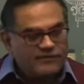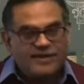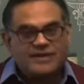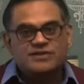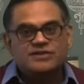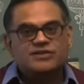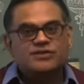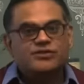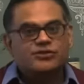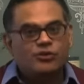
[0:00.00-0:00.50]

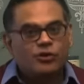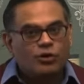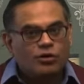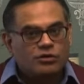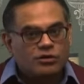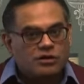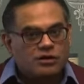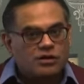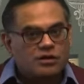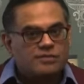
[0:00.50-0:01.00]
Western
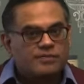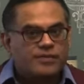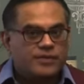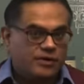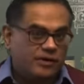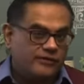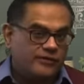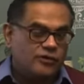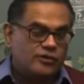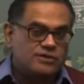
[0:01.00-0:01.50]
Europe,
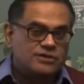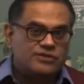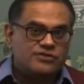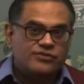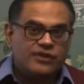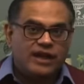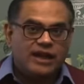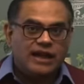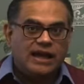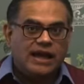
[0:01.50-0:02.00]
even
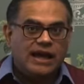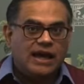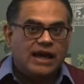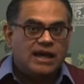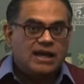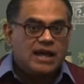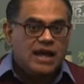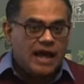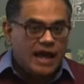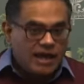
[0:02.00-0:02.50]
Australia,